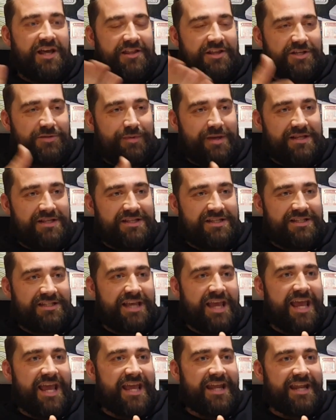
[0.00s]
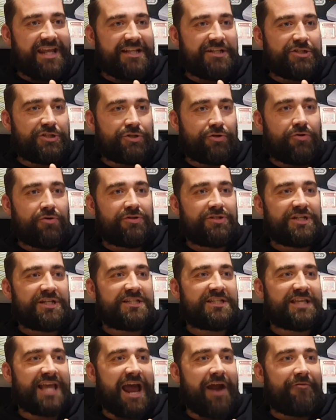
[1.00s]
that's been sitting in
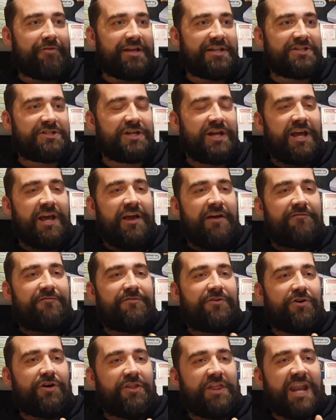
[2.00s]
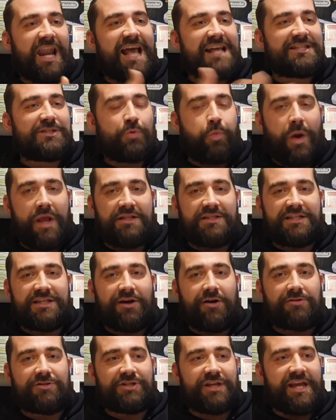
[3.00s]
George's garage for the last 20
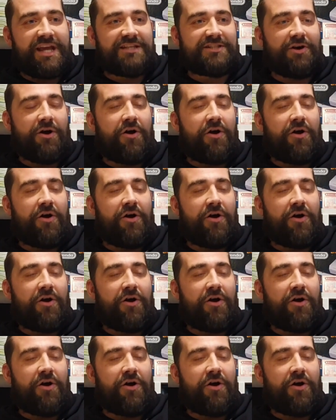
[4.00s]
odd years.